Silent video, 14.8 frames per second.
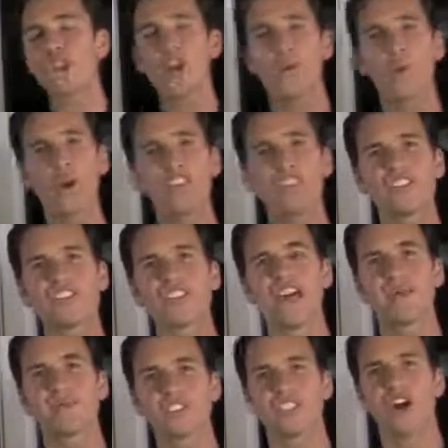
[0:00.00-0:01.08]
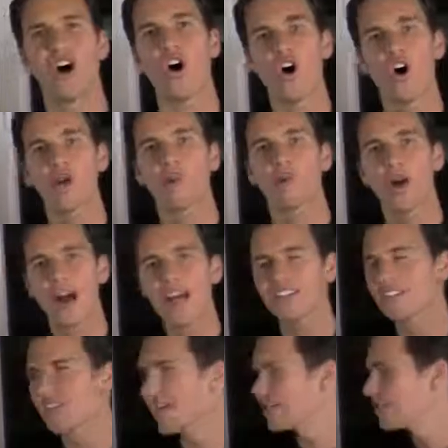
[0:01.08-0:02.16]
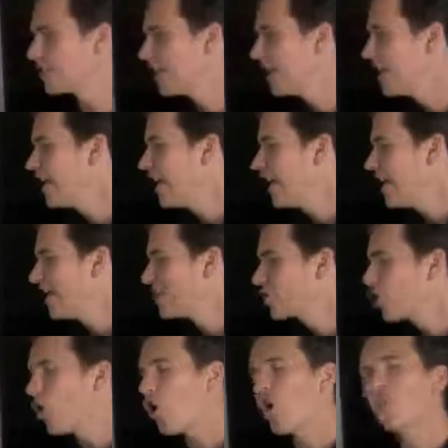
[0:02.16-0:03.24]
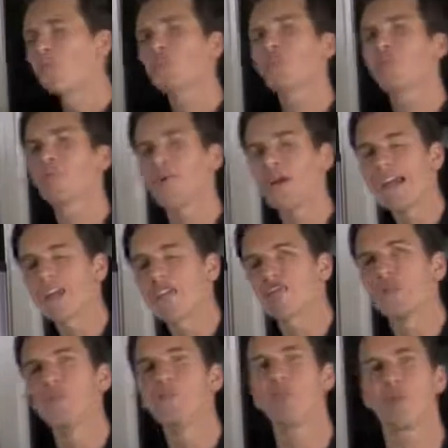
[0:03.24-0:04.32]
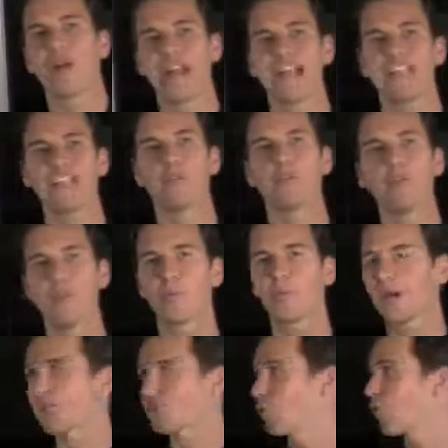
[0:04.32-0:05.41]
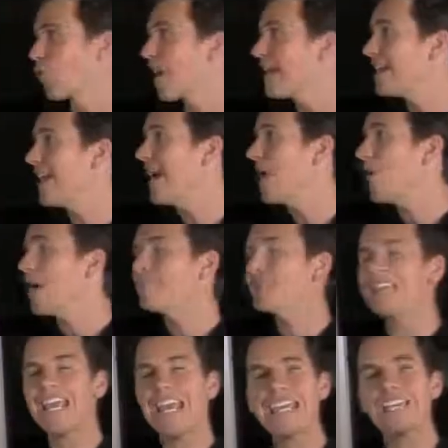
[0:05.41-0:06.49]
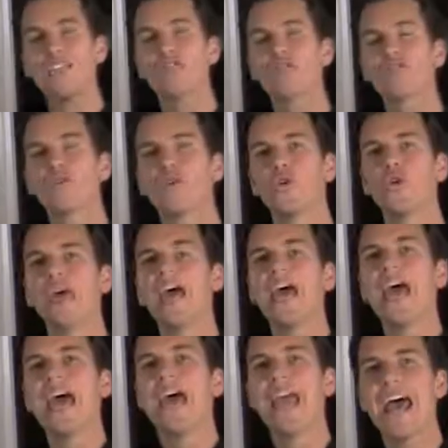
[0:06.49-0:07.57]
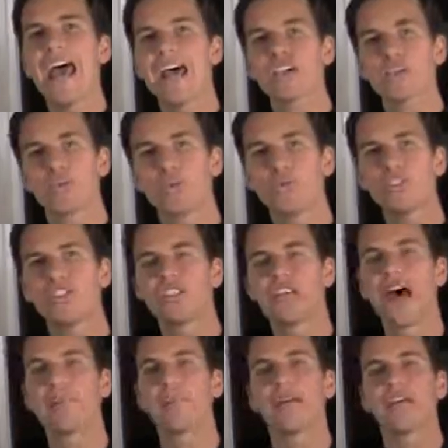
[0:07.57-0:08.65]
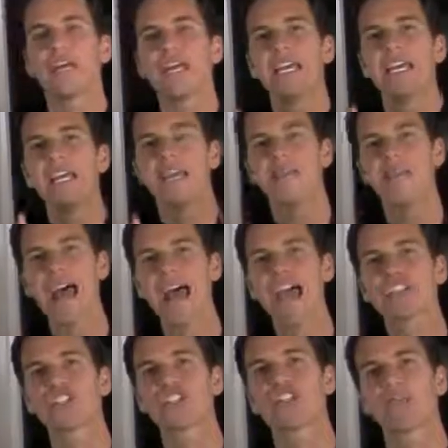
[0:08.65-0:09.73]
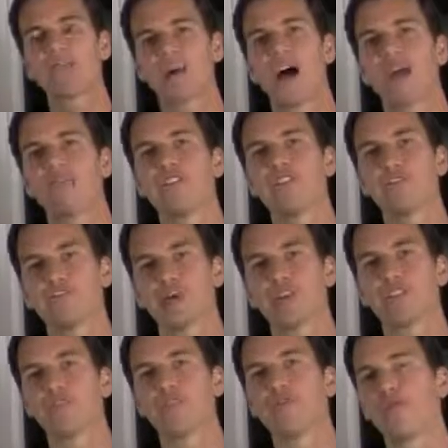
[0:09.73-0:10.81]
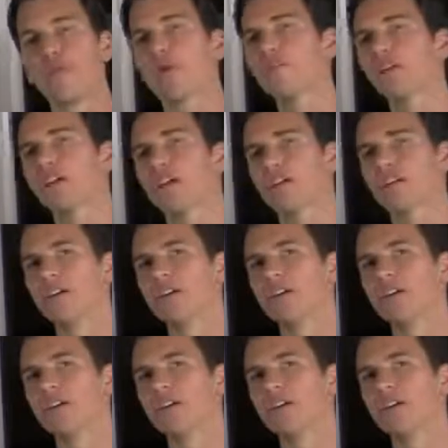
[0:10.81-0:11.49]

one of the steps in our process is called the Breakthrough Branding Blueprint. So right now, I'm taking you through an actual step in the Passion to Profits Breakthrough Formula.